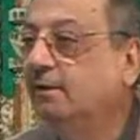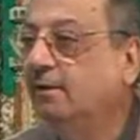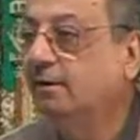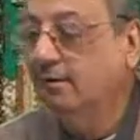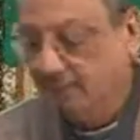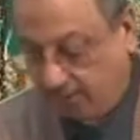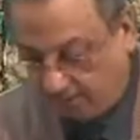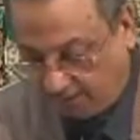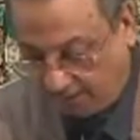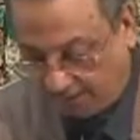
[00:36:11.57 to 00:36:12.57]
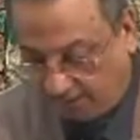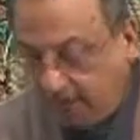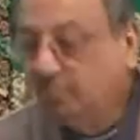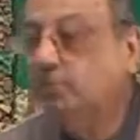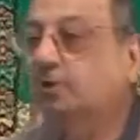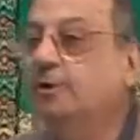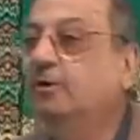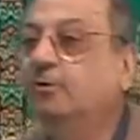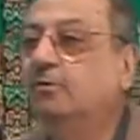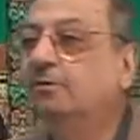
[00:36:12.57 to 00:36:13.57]
and al
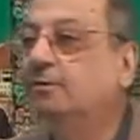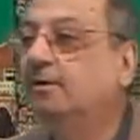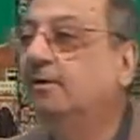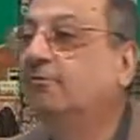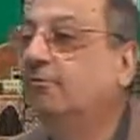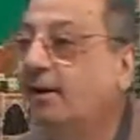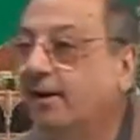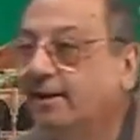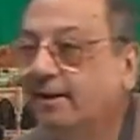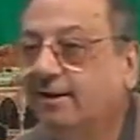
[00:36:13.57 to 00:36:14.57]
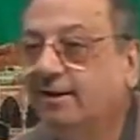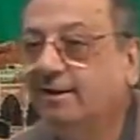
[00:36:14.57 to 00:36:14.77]
mudiru fa'il.